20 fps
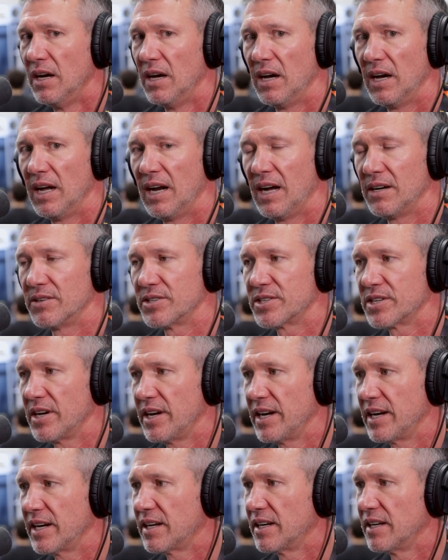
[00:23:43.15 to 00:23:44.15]
And I was
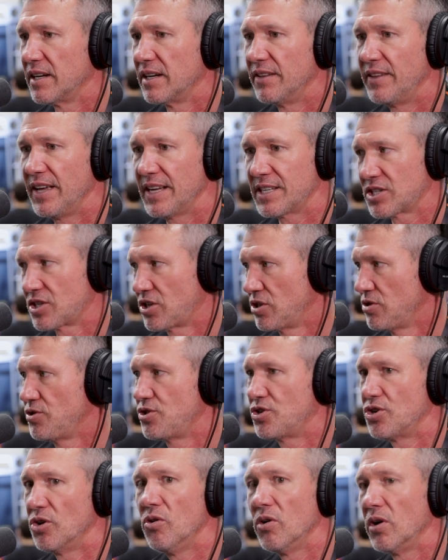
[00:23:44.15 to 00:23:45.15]
like, that's too
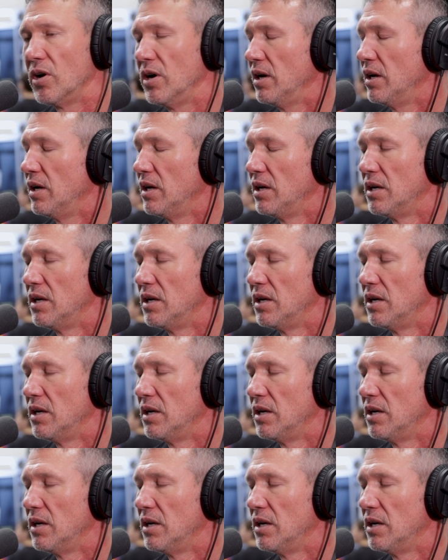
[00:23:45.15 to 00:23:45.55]
short.